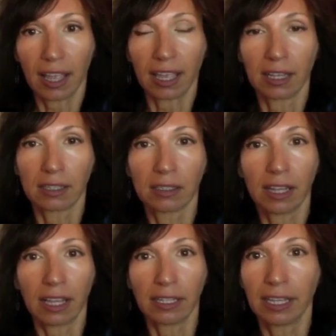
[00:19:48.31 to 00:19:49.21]
and,
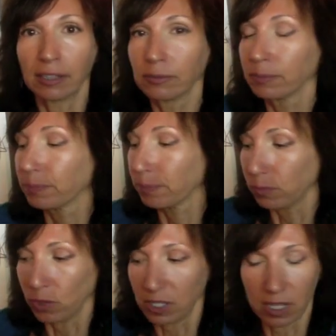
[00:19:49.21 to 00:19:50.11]
and yet
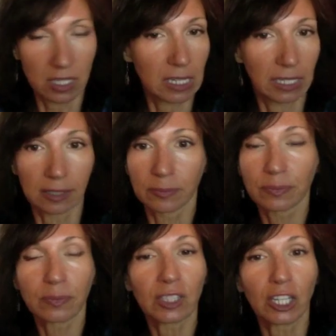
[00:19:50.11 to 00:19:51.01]
resisting,
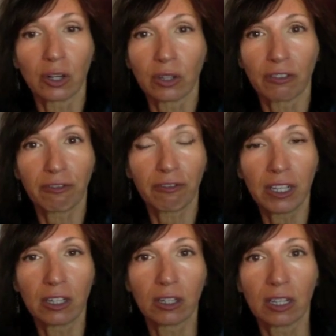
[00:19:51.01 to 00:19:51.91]
you know, the
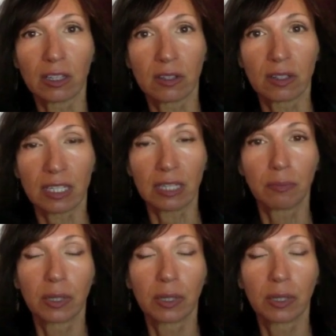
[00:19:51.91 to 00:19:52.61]
fear is deep.